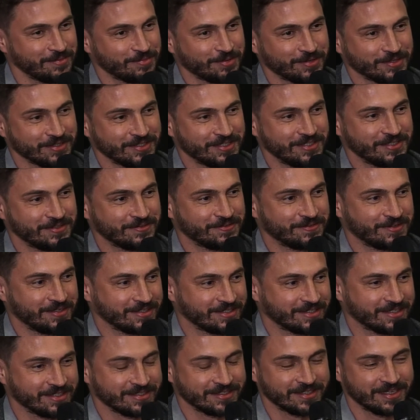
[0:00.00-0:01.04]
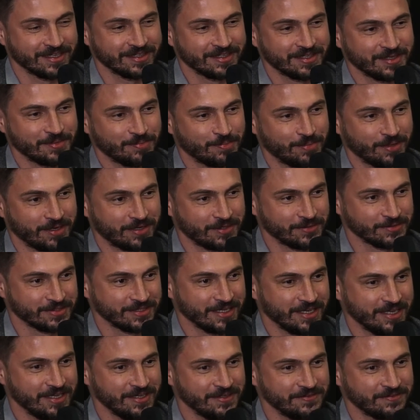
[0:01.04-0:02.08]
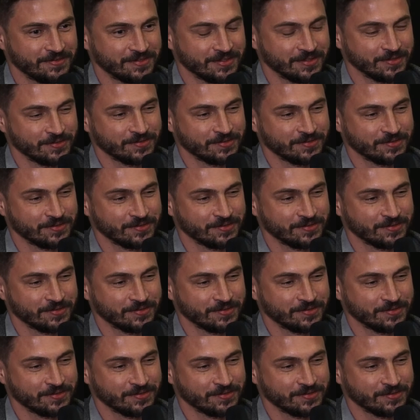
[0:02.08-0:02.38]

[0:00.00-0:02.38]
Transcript: some professional guys uh,